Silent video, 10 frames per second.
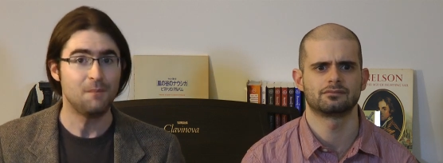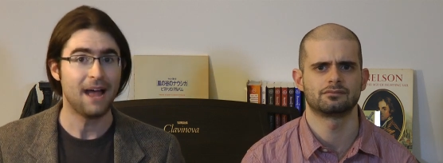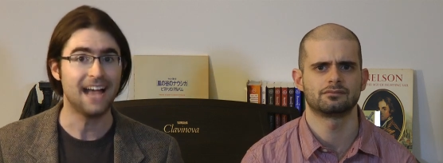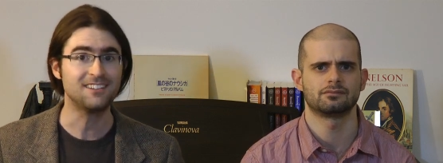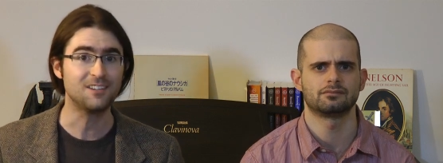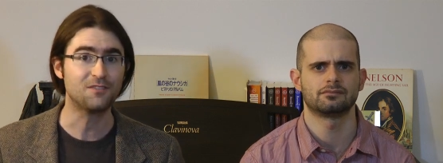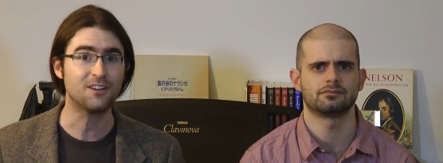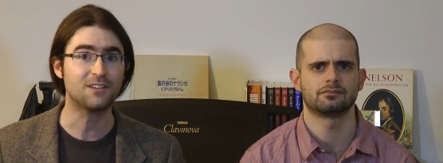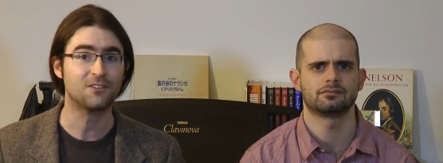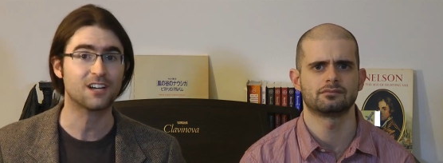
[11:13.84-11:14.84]
Speaker 1: PAX is a
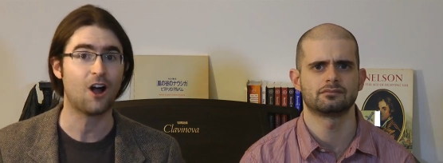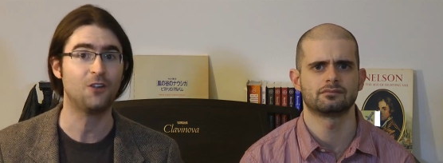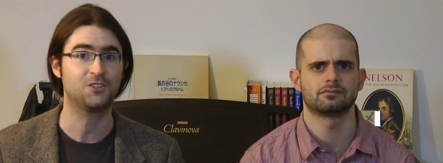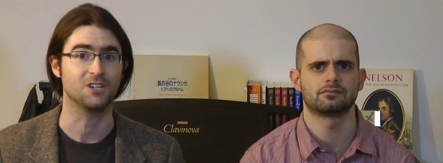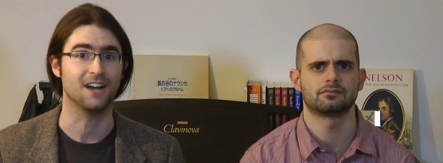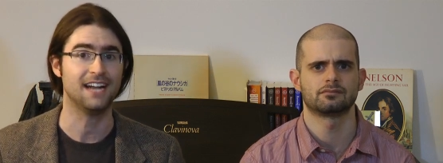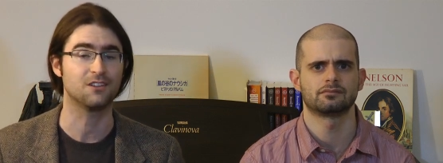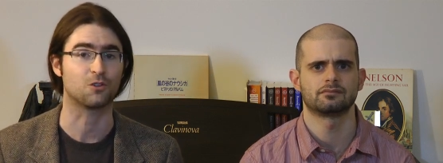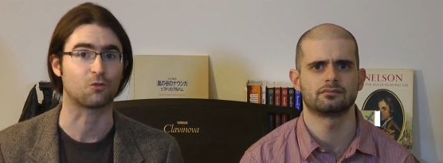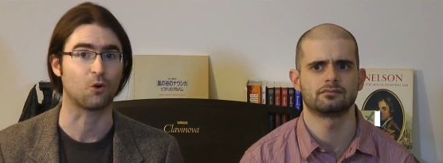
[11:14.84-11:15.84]
very different culture,
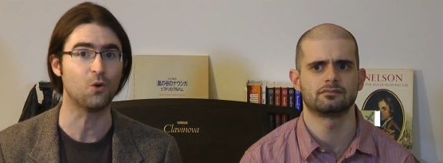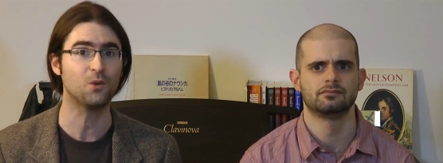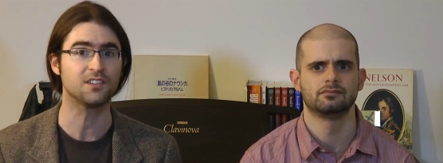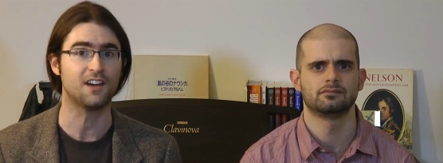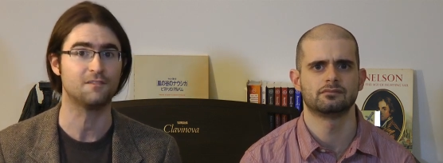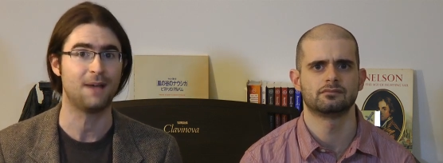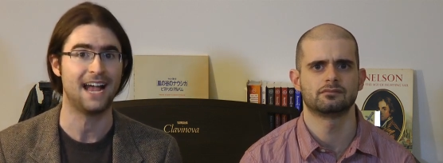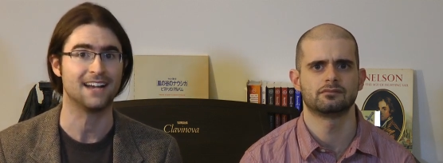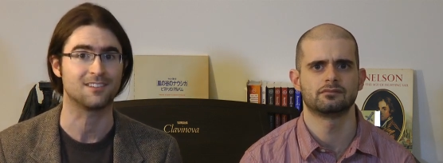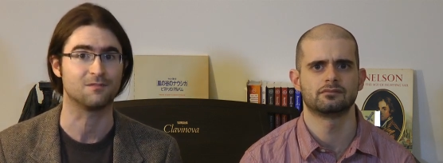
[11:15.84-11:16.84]
and the rules of
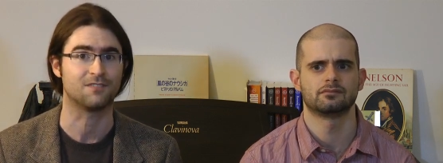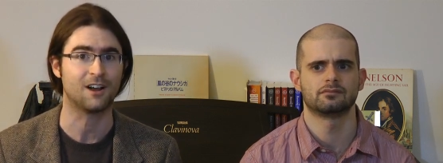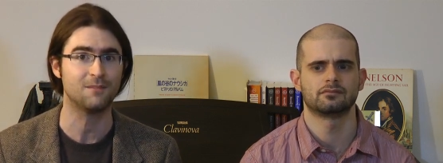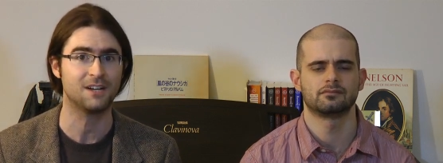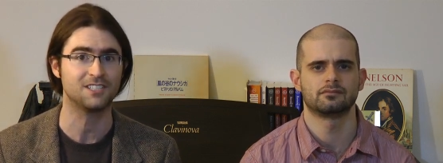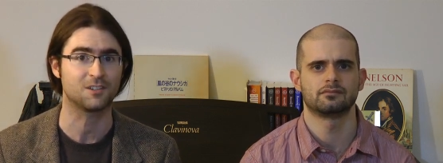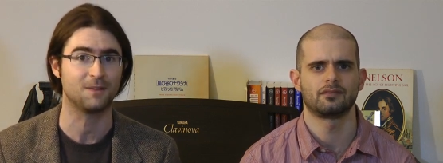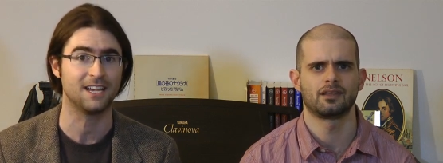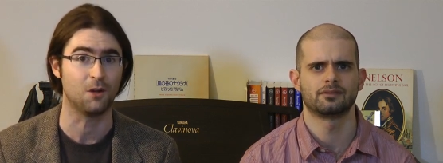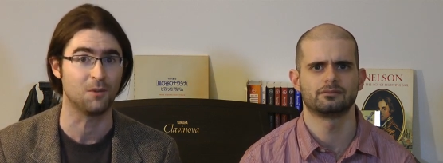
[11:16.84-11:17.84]
PAX very much
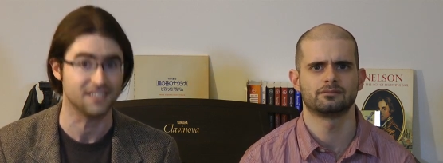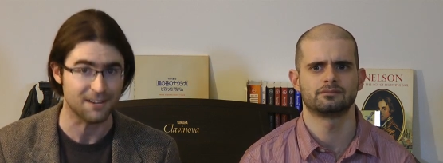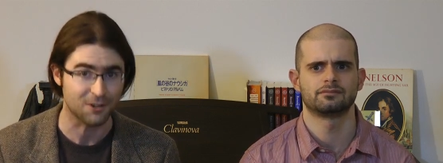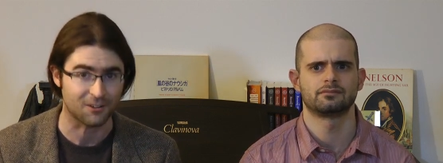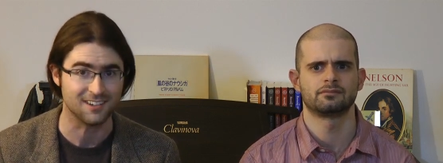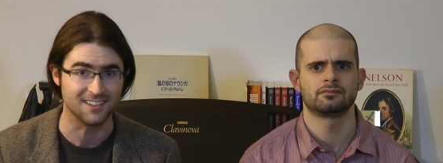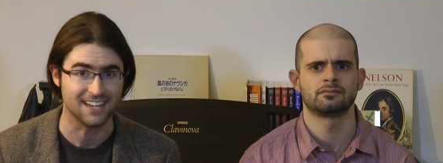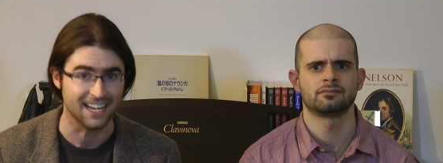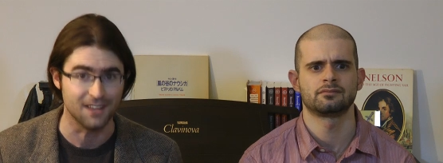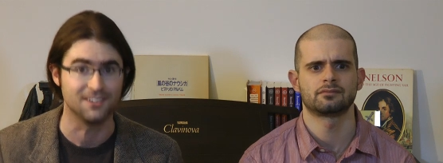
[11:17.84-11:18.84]
explain almost every
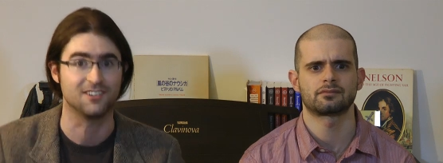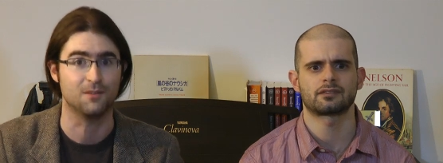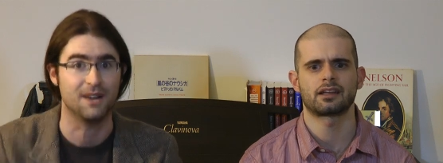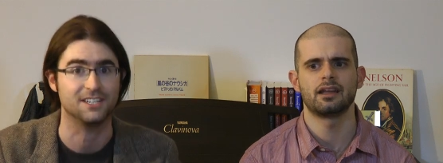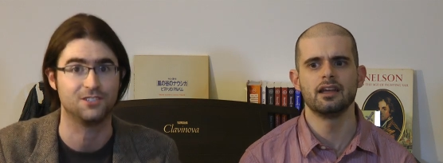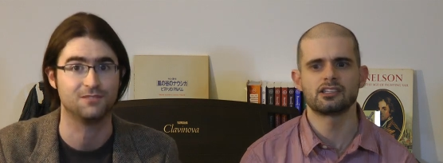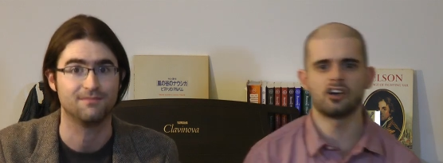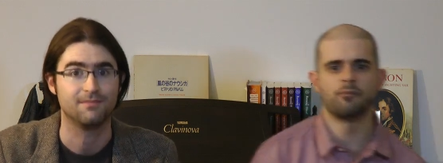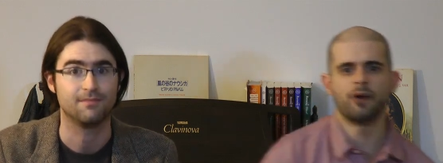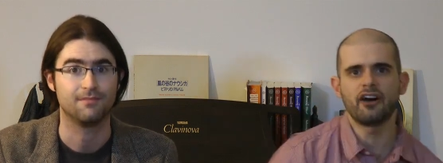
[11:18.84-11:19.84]
reason that I love it so much.
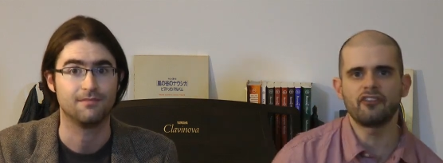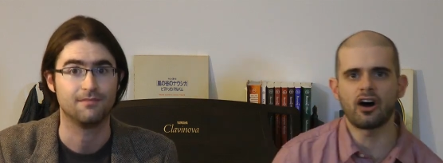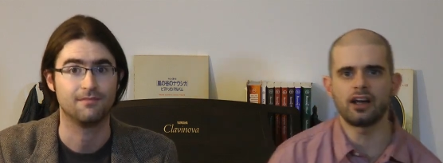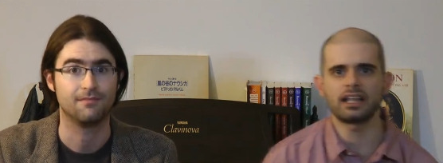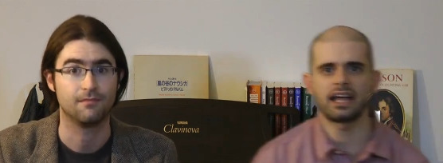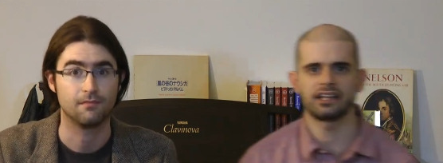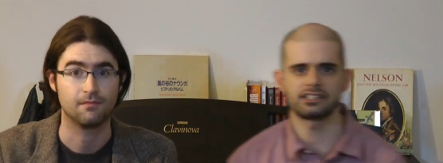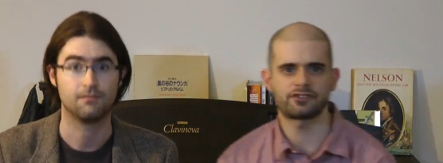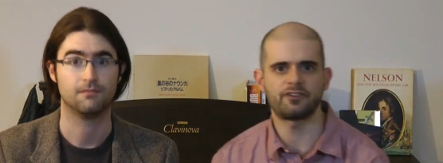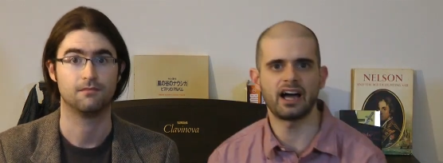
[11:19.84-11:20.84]
Speaker 2: So, above all
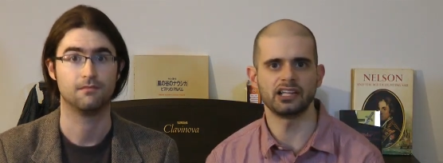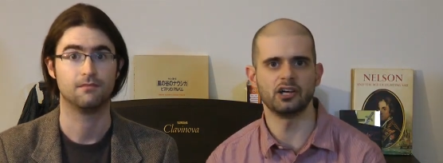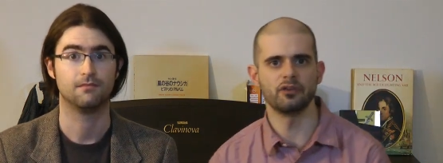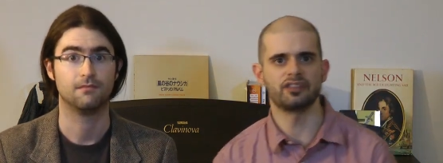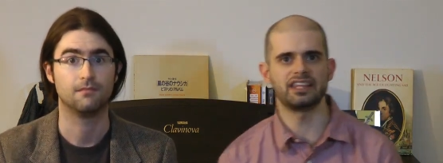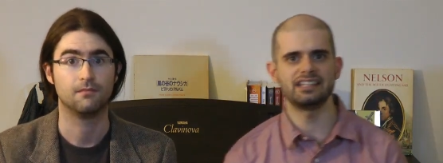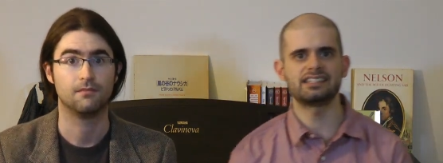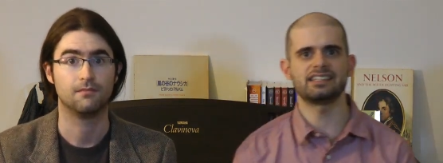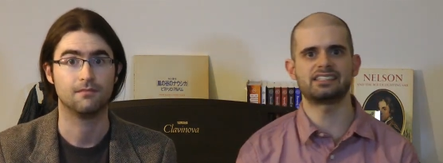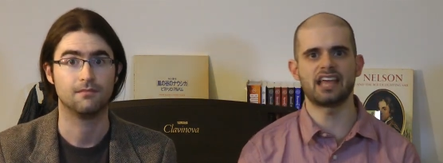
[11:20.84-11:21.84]
else, follow
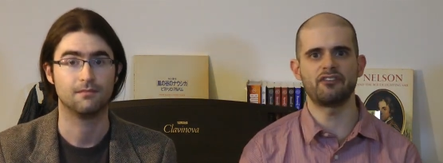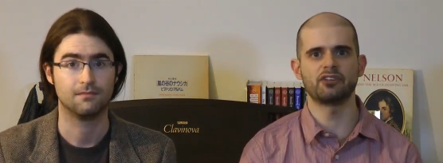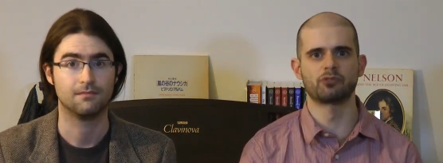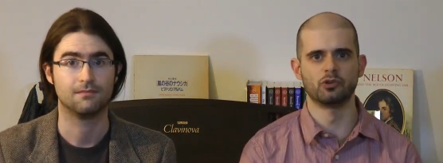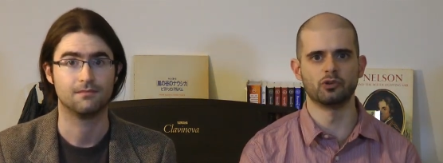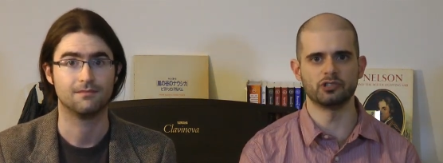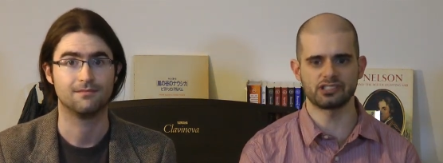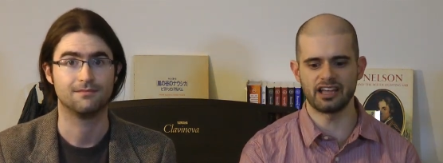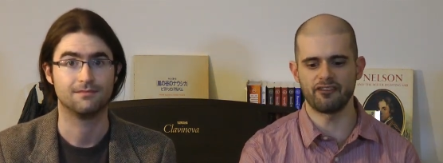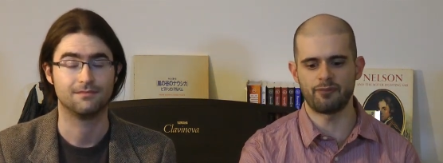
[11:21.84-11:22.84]
these seven
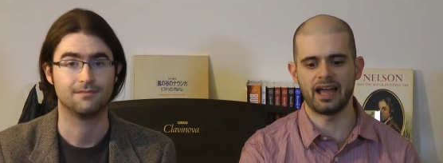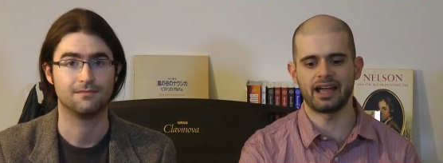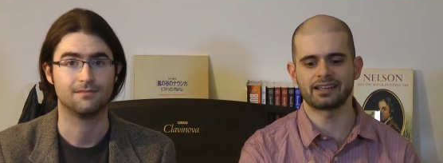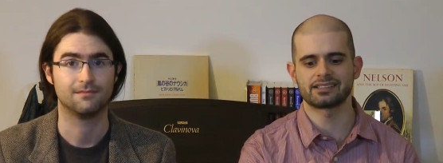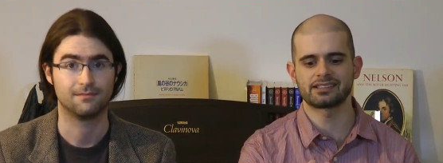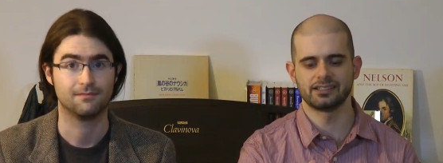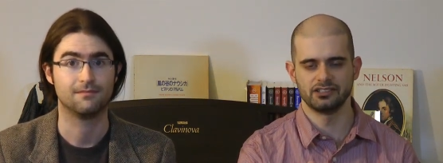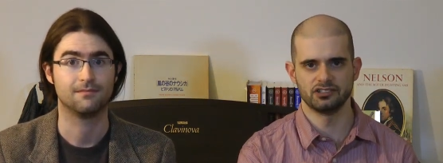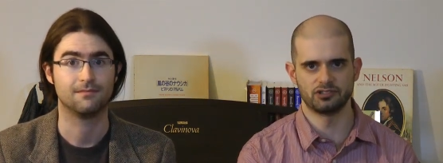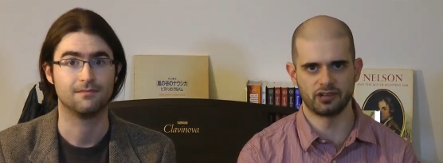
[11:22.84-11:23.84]
rules of PAX
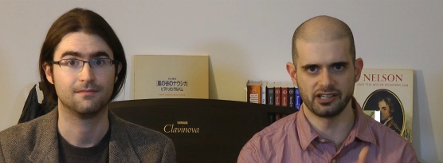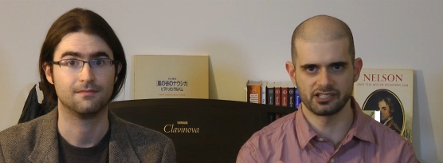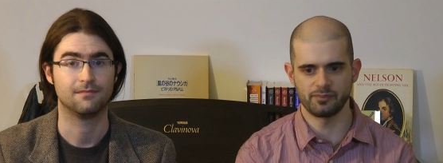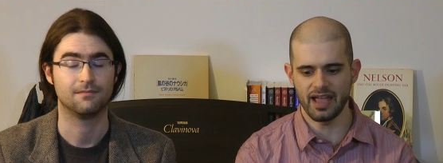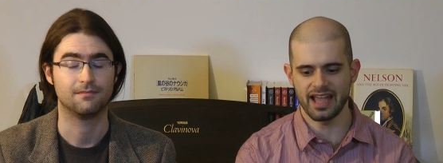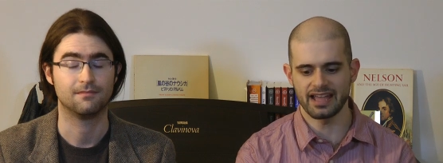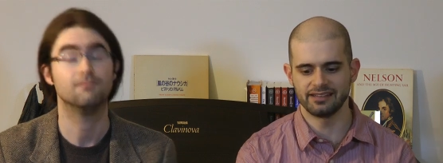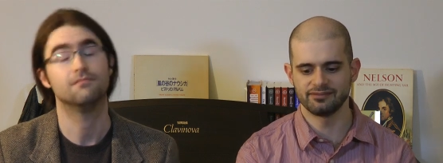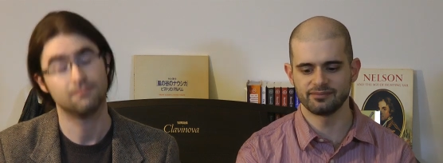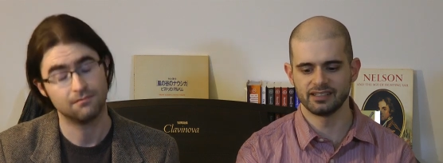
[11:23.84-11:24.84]
drugs are bad,